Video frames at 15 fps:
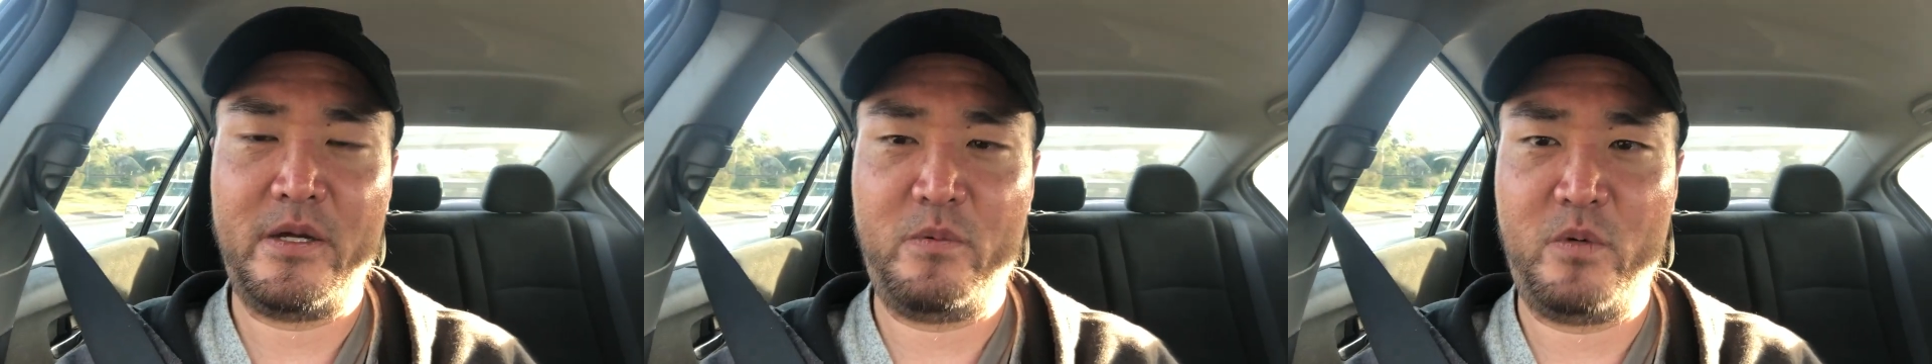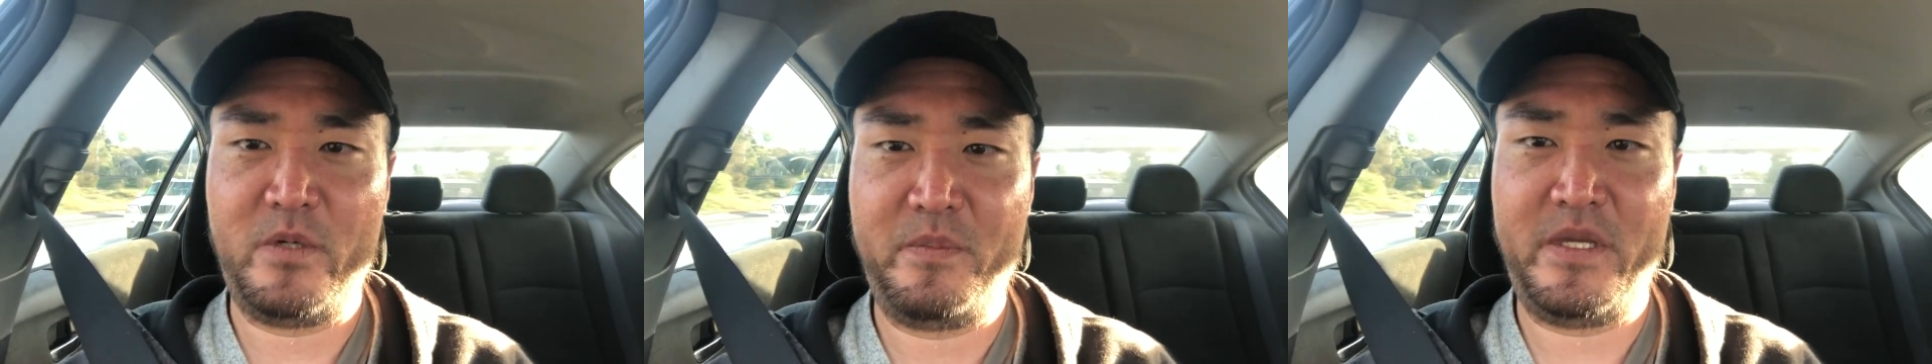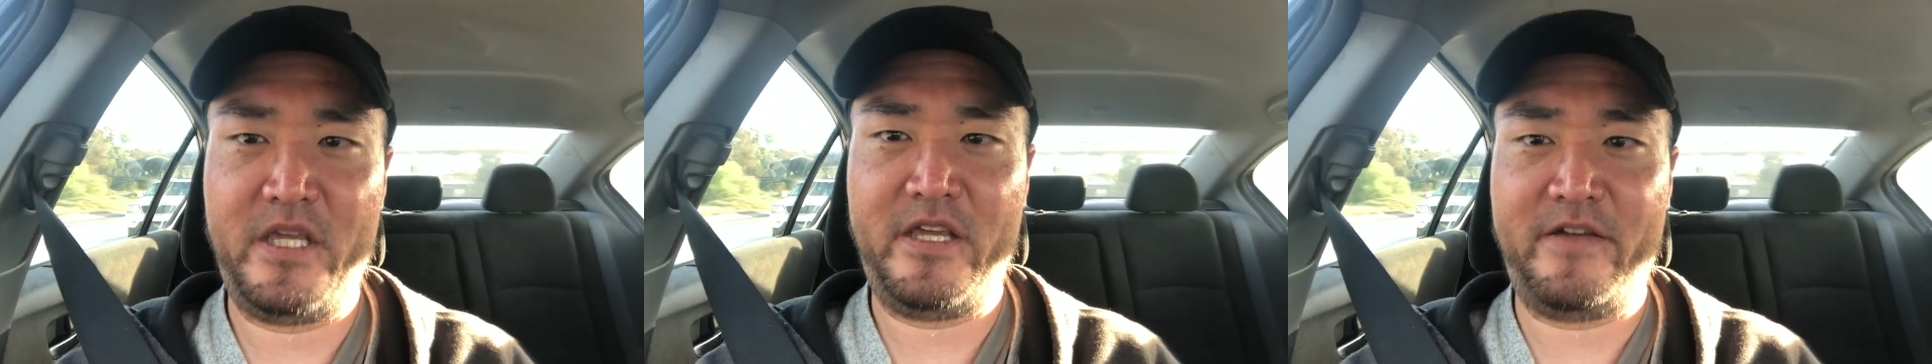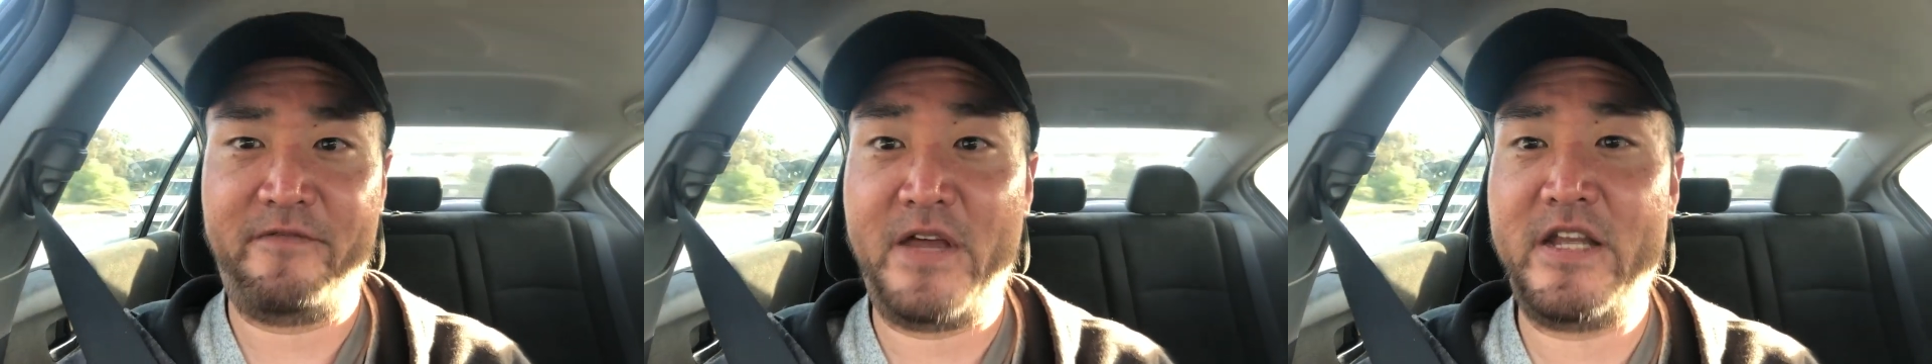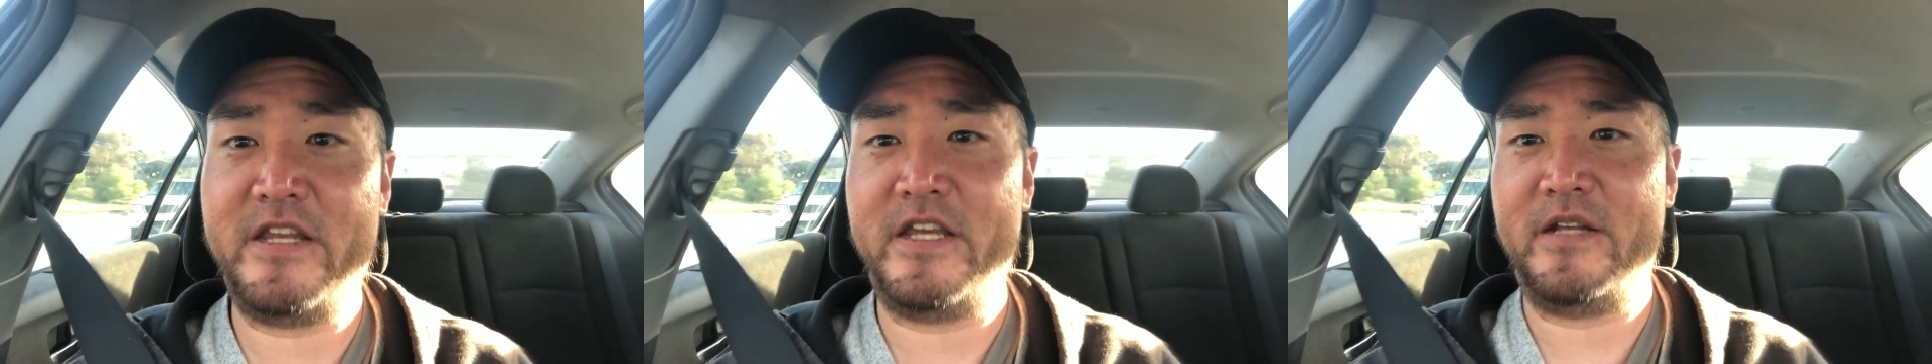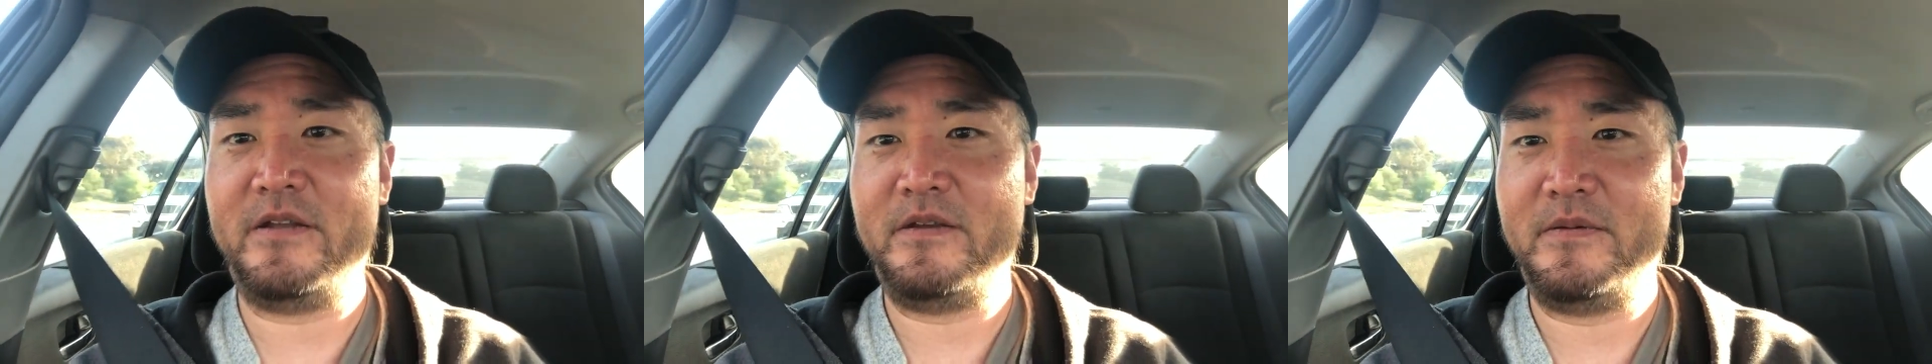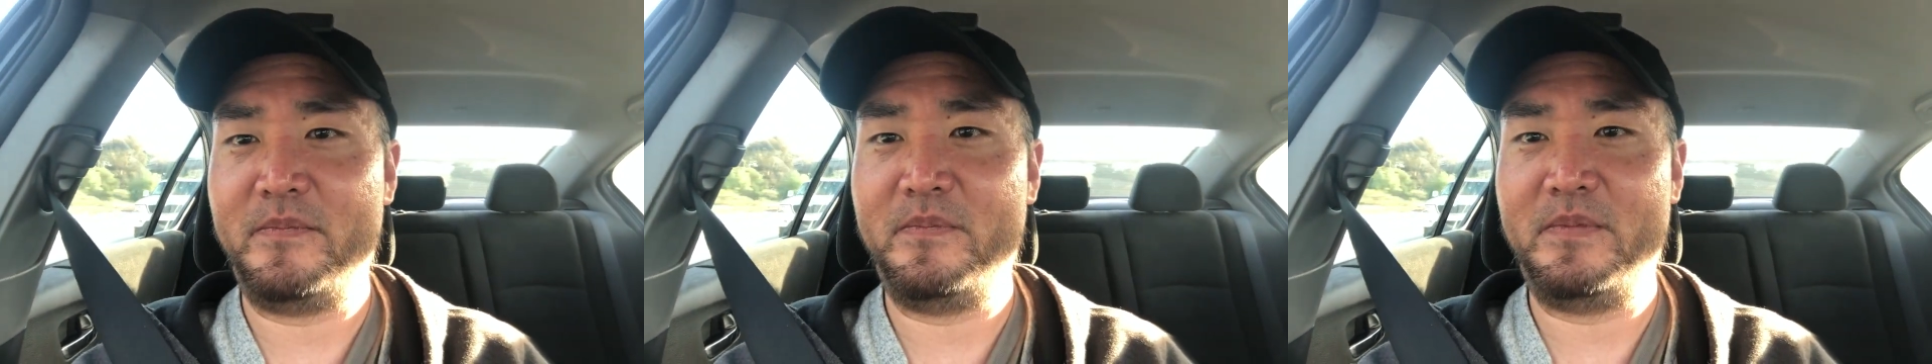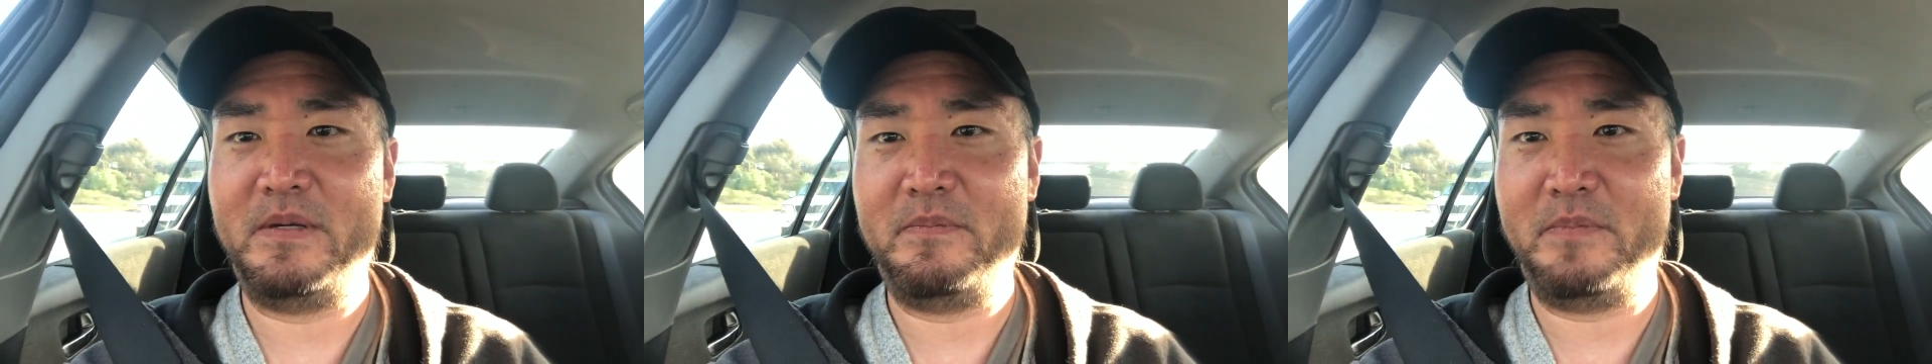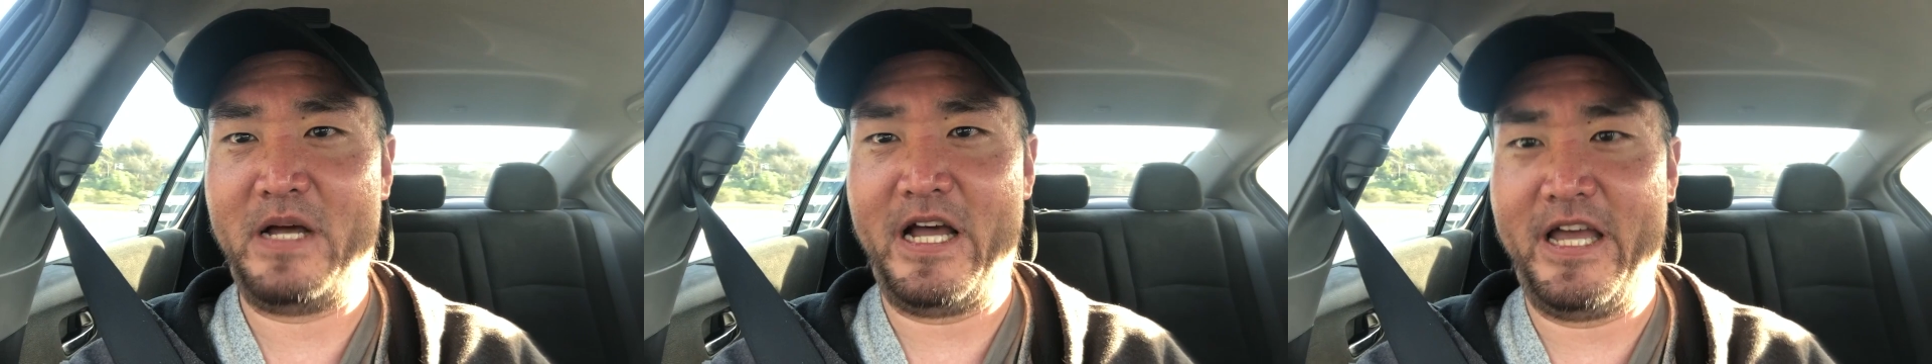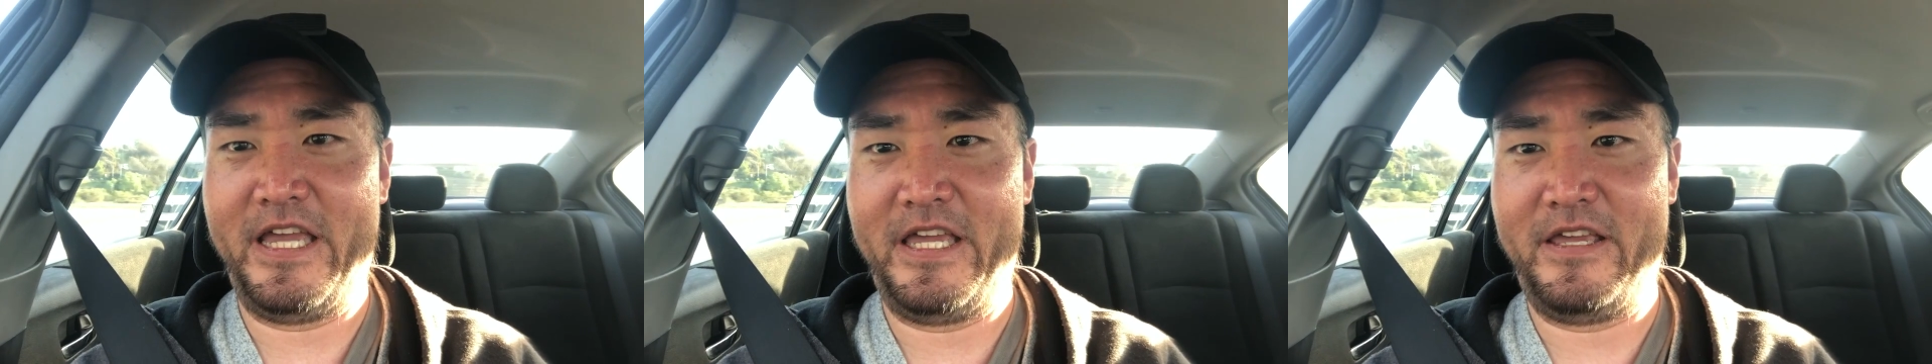would be offended
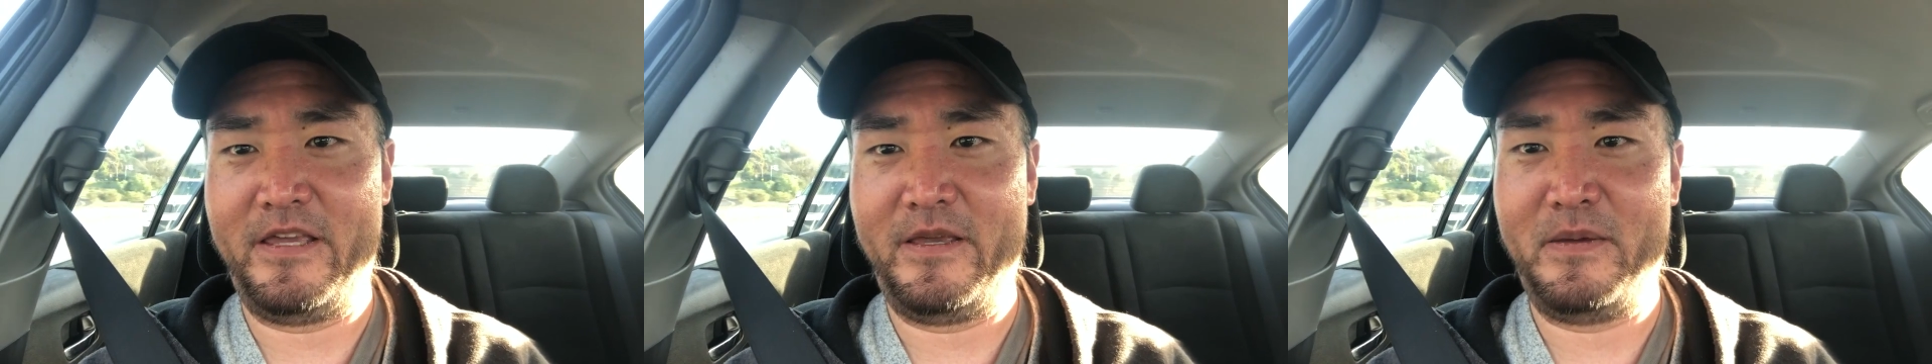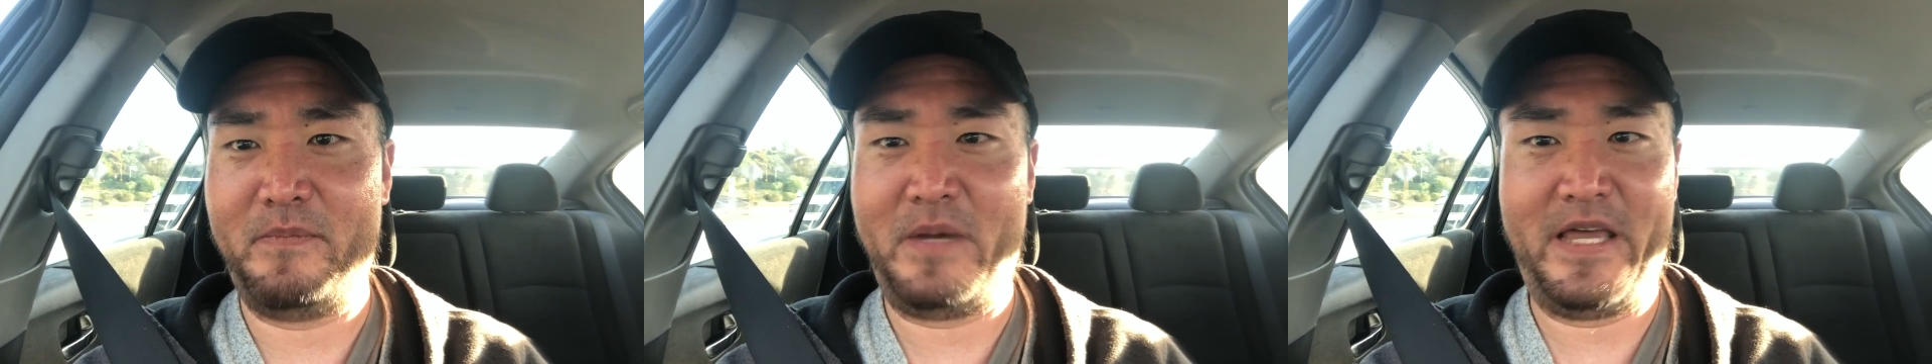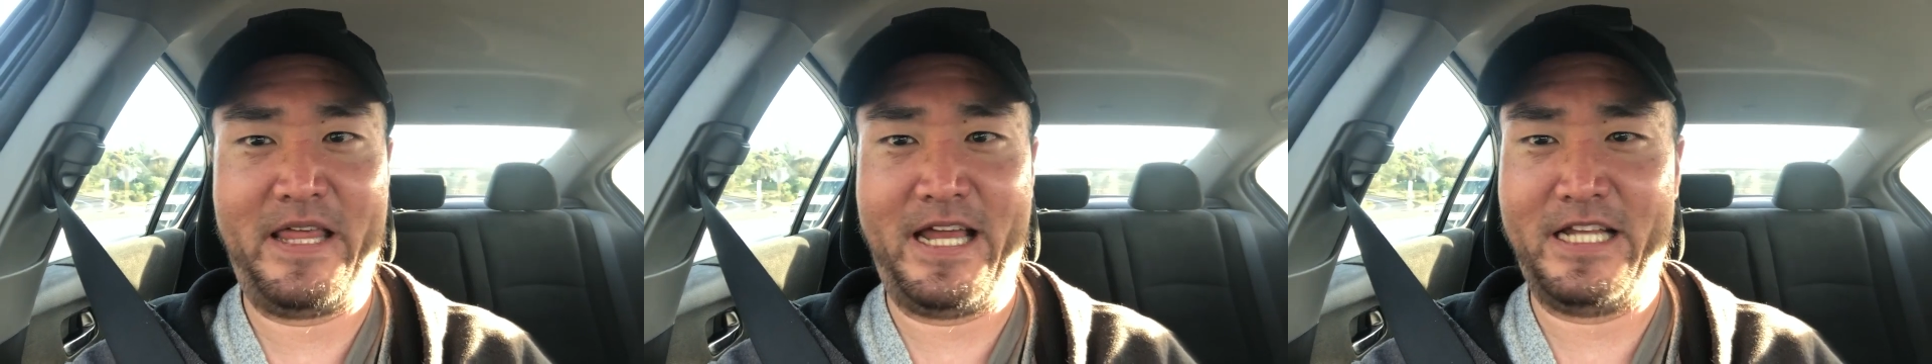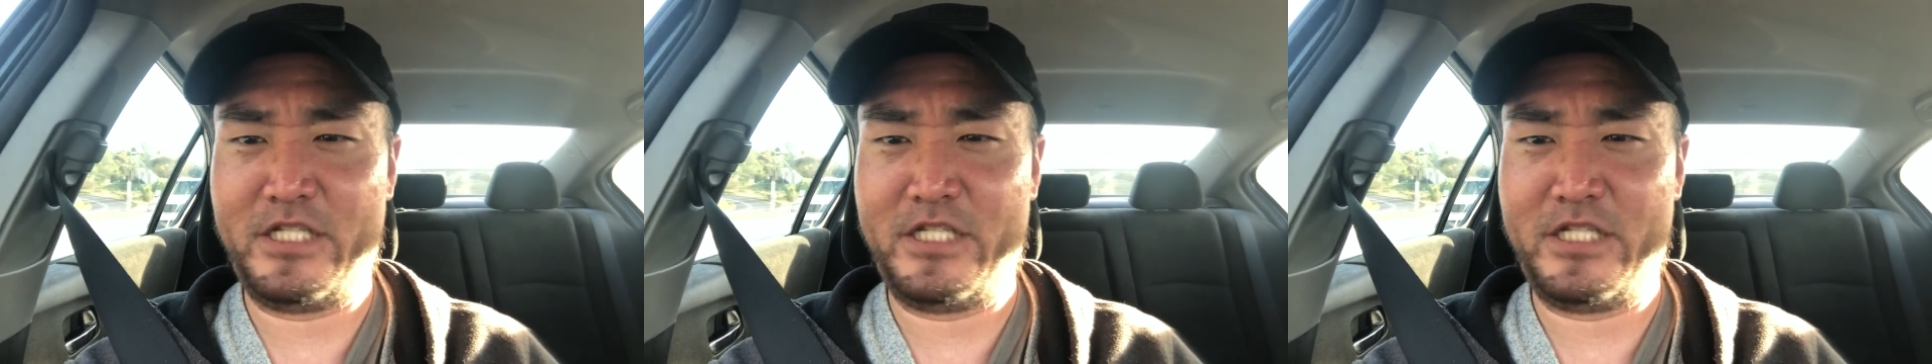by that,